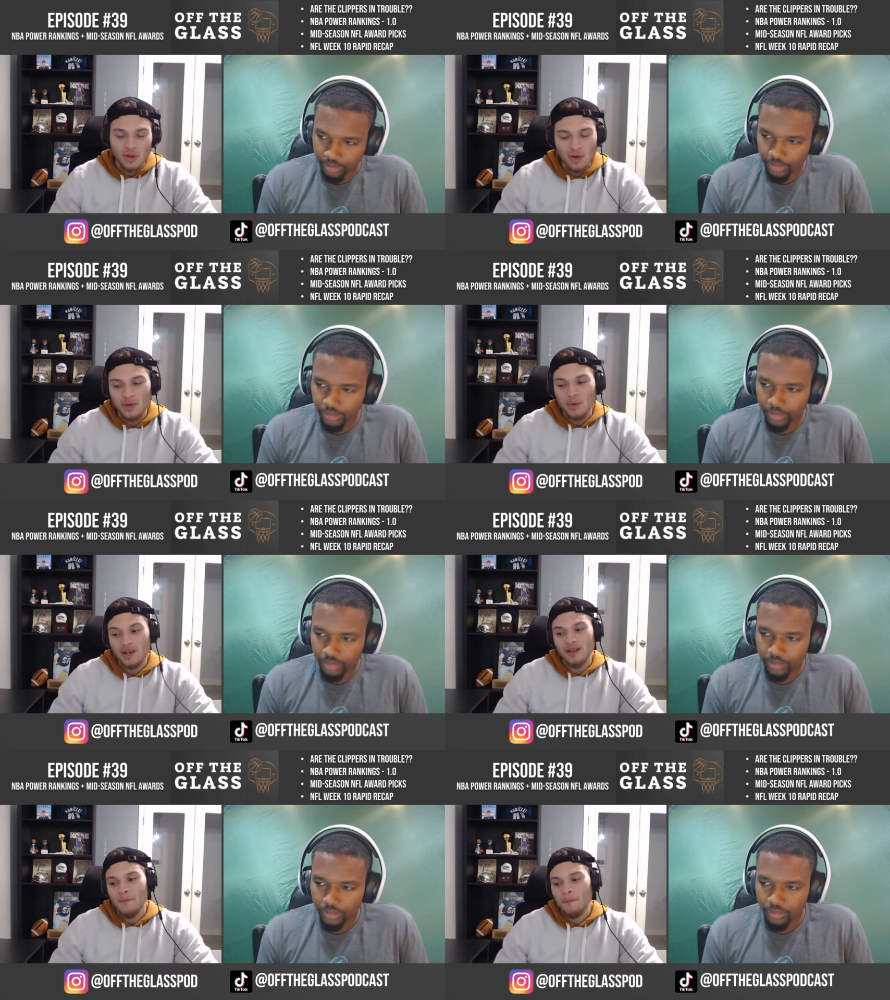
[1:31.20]
Speaker 1: go your
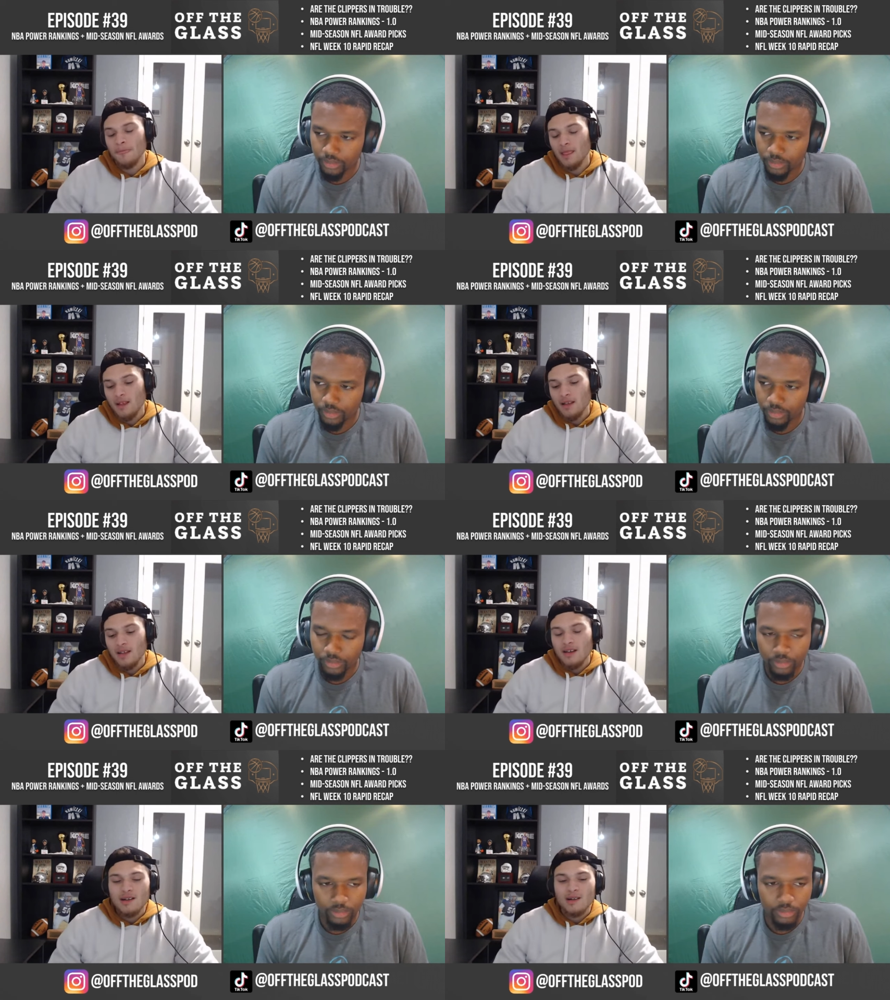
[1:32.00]
way.
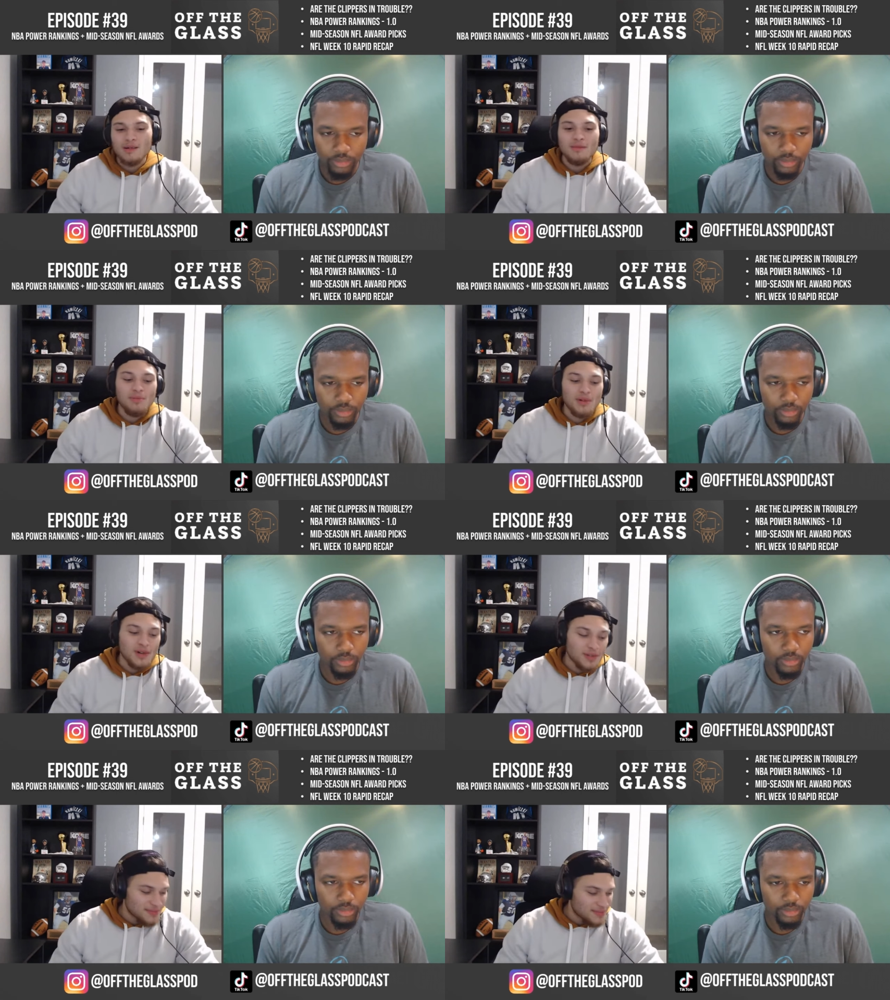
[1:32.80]

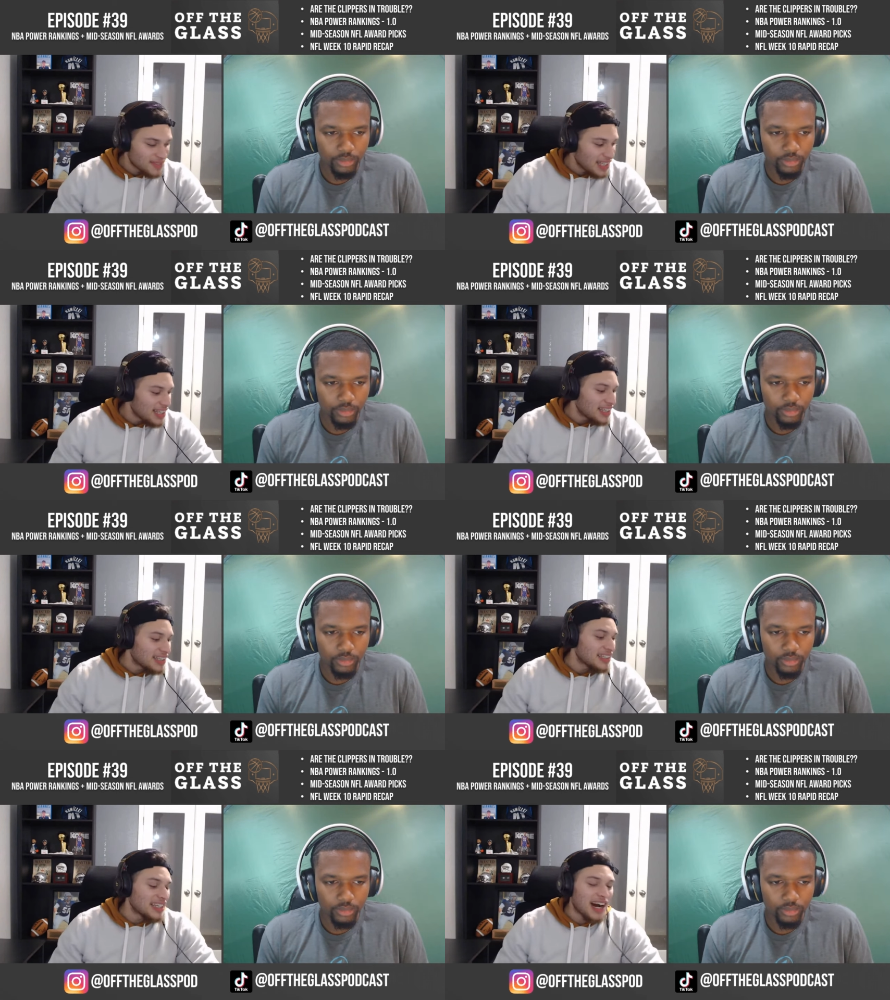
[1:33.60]
Bro,
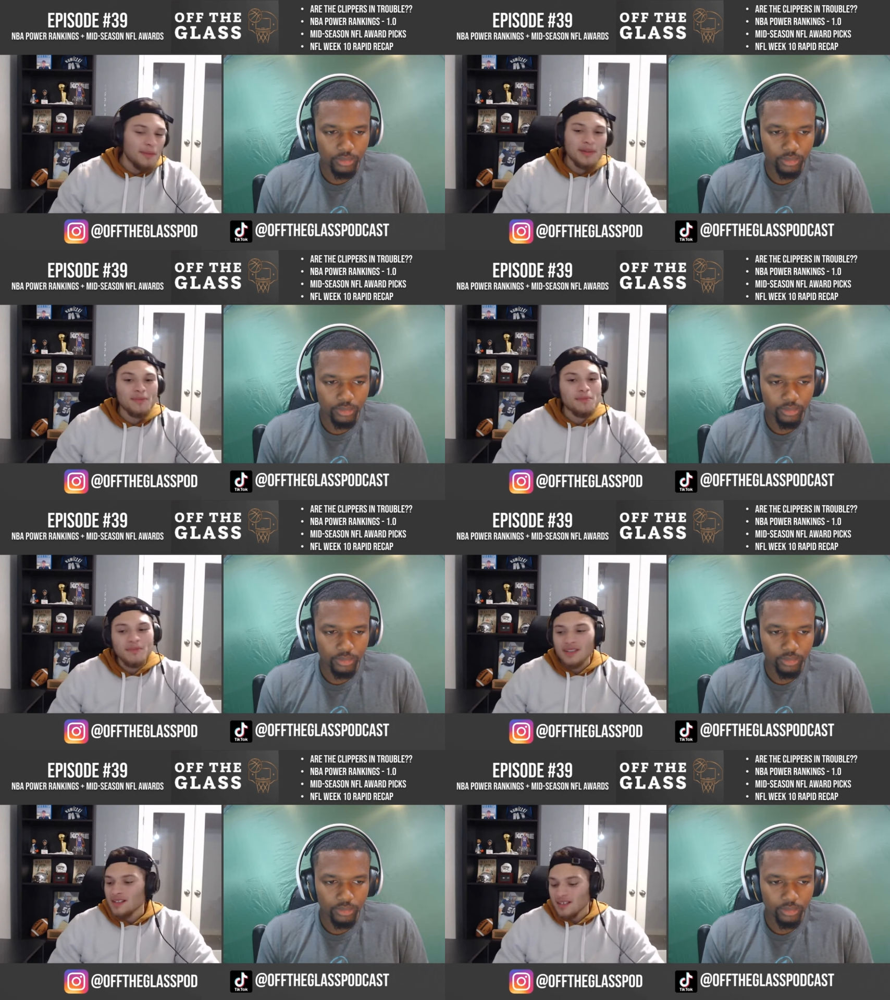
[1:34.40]
y'all be
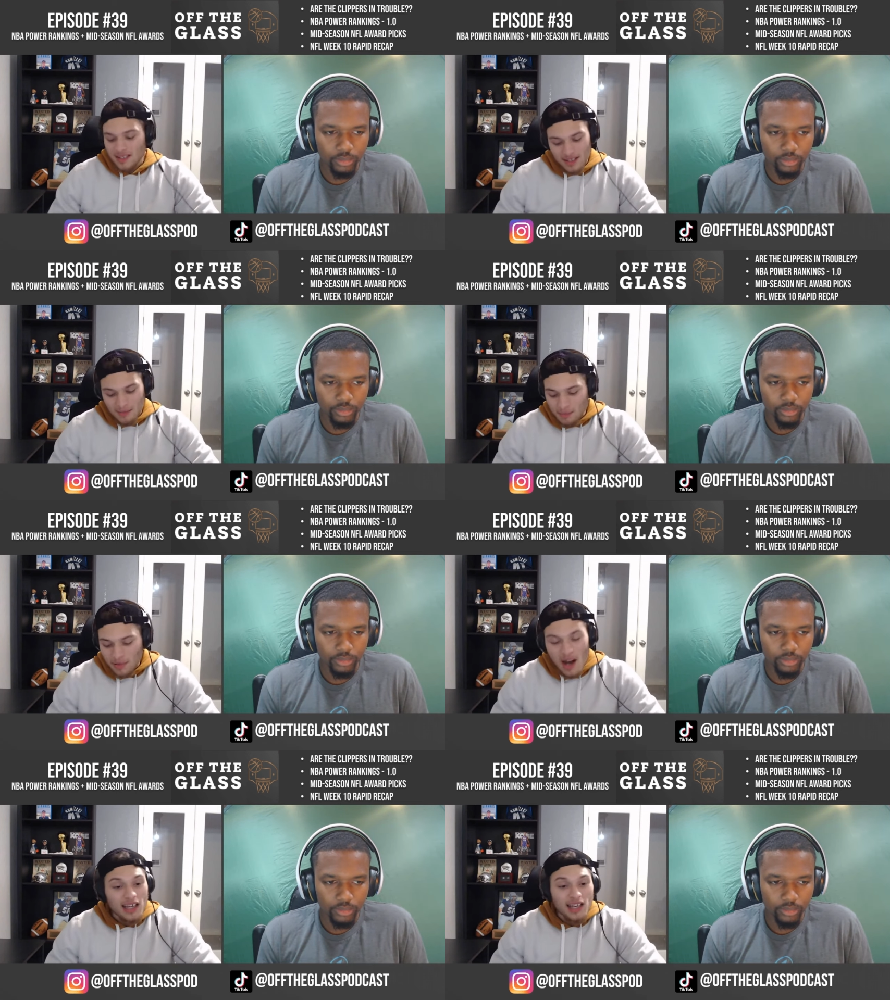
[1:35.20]

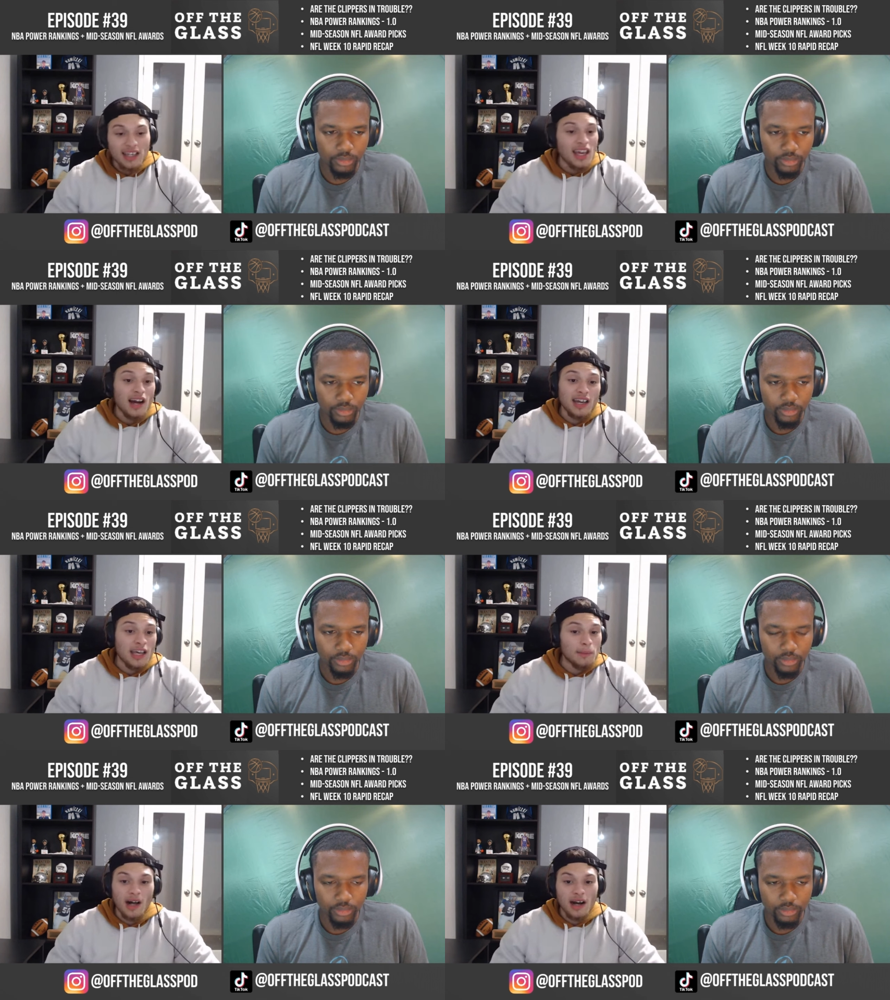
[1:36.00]
block. You can't. Y'all
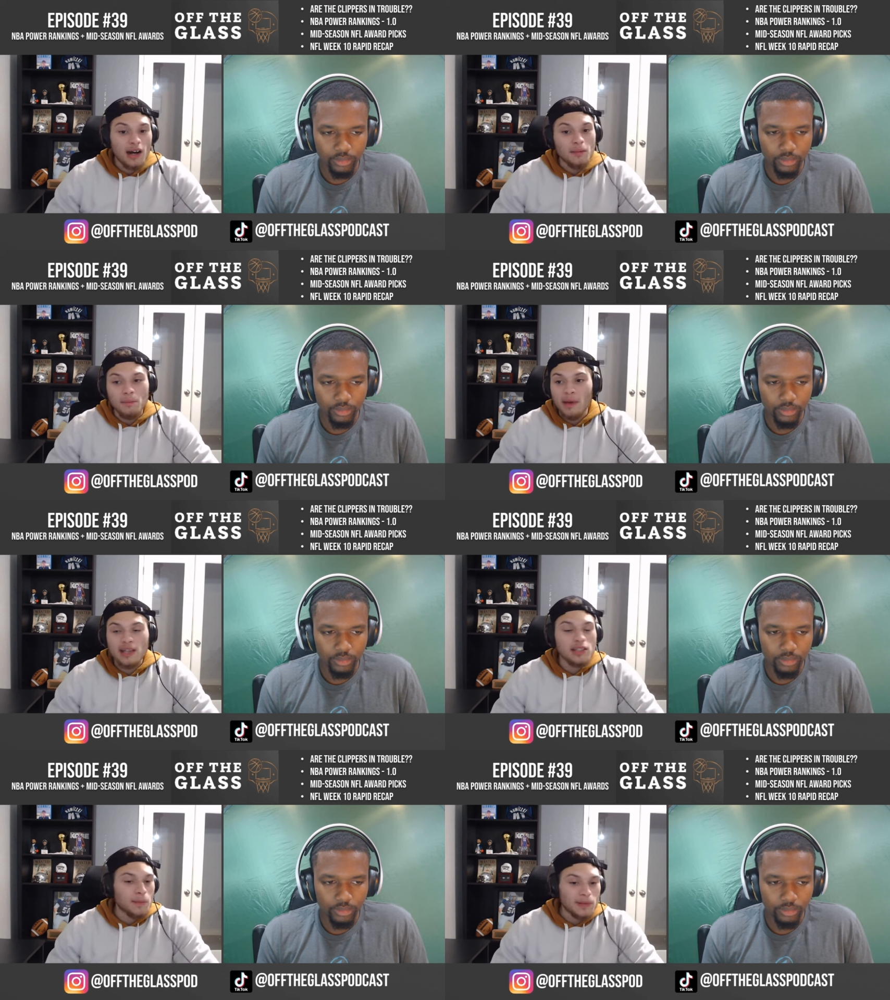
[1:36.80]
can't block up
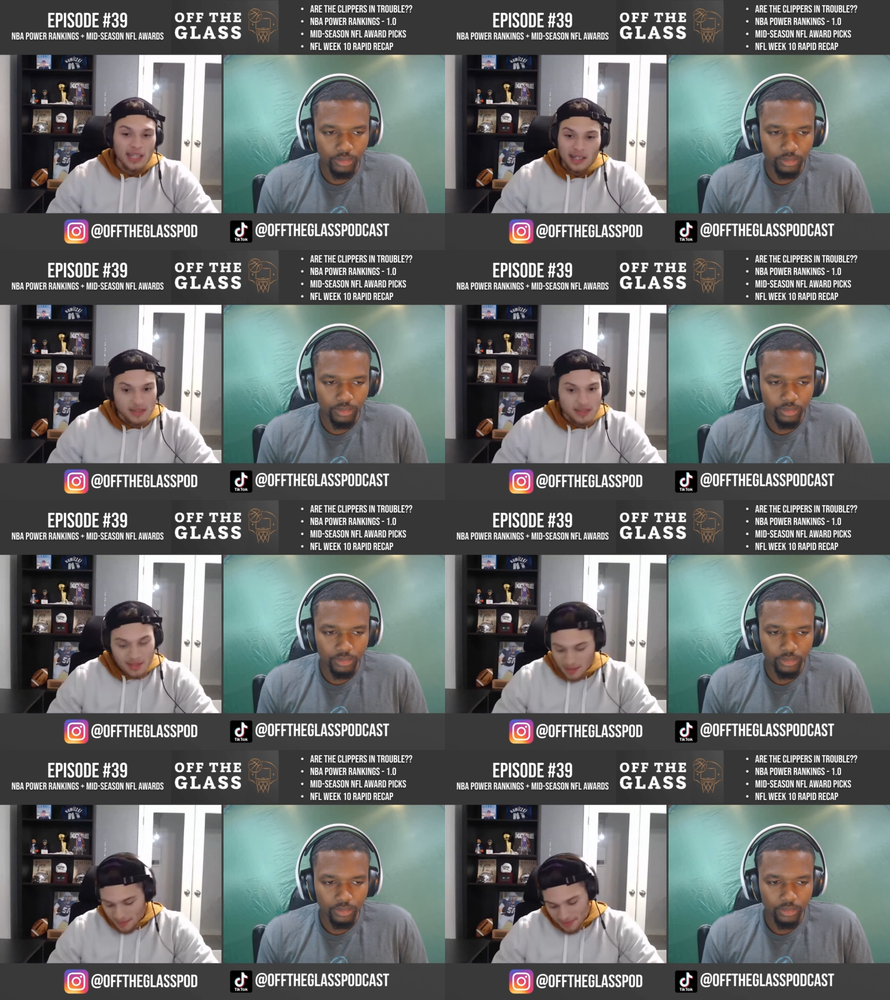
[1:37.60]
basic protections.